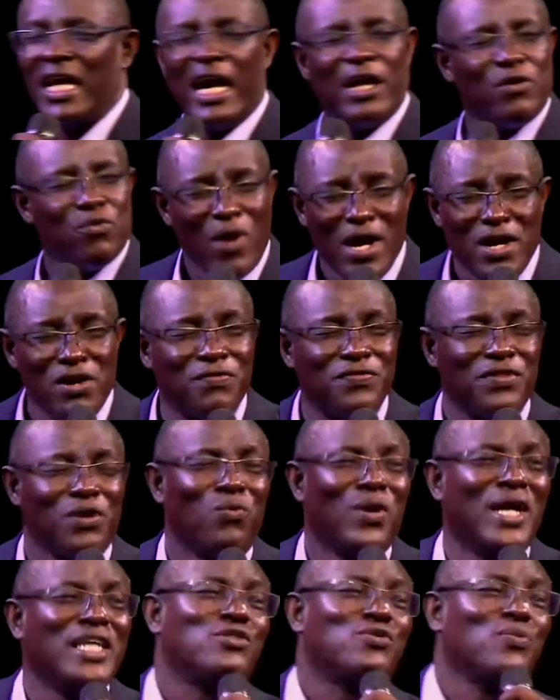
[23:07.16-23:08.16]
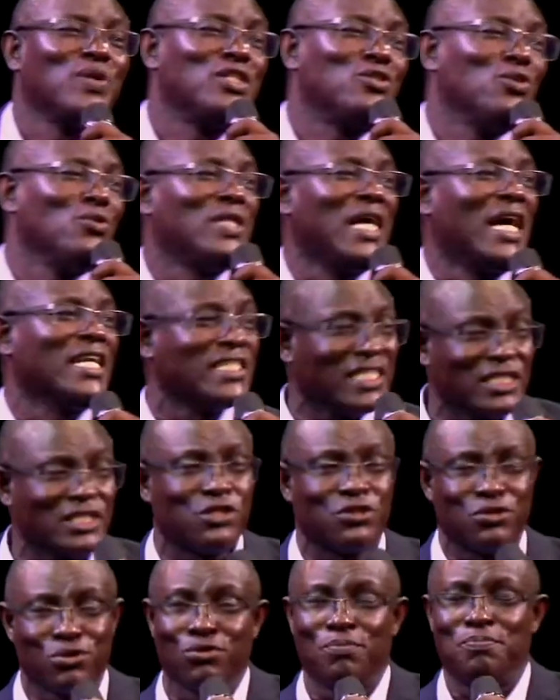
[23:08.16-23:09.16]
And one of the ways we do that
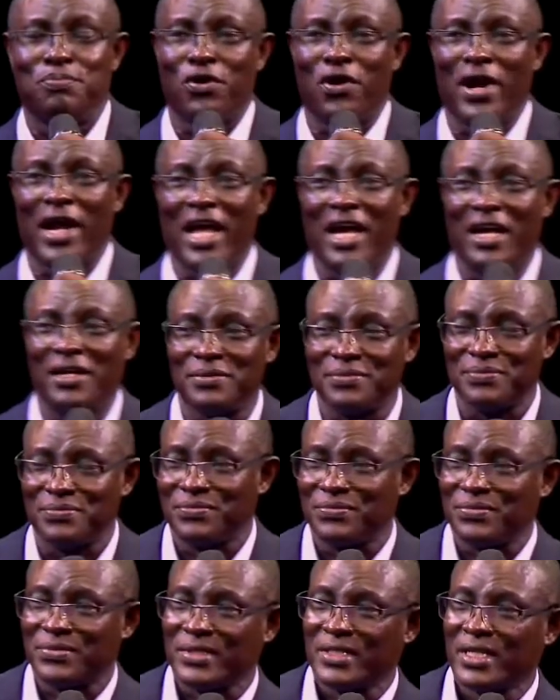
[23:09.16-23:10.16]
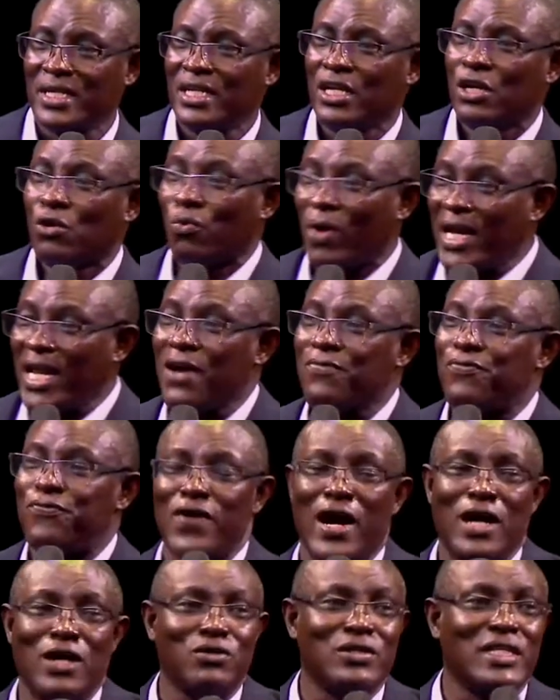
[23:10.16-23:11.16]
is through prayer. What I've
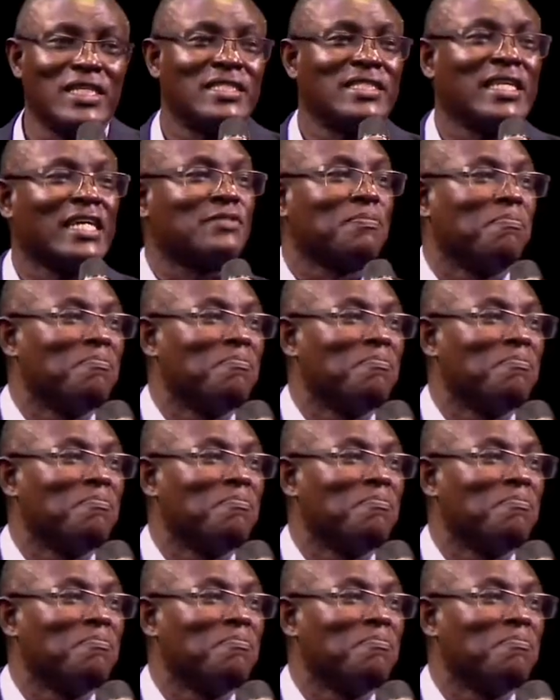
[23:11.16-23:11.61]
found is that